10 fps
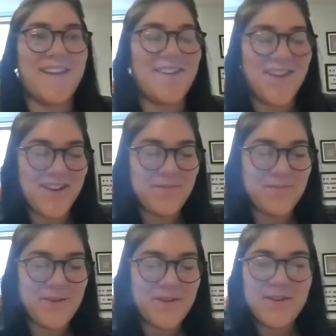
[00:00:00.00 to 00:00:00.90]
Thank you, Adam.
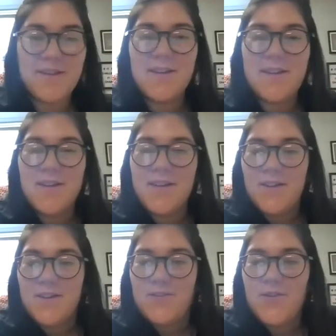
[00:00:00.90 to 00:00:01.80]

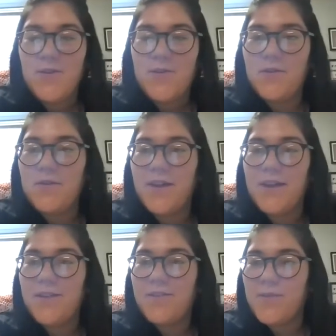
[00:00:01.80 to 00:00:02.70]
So I
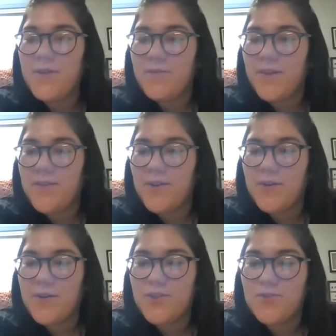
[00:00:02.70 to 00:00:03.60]
guess we don't have any
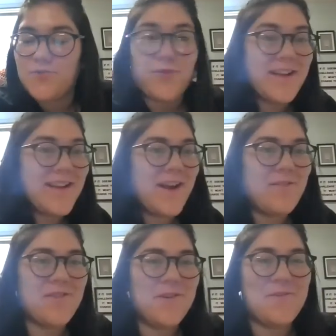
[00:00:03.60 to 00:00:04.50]
questions right now,
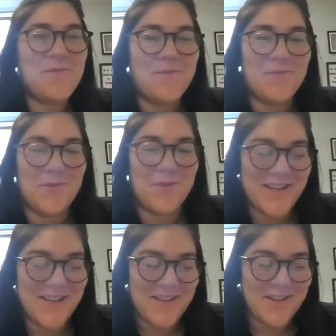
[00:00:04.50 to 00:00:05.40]
so we'll
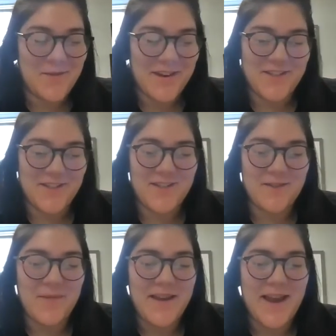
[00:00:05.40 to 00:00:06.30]
get into the questions
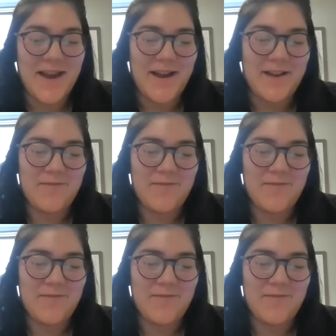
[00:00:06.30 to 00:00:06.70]
that we have.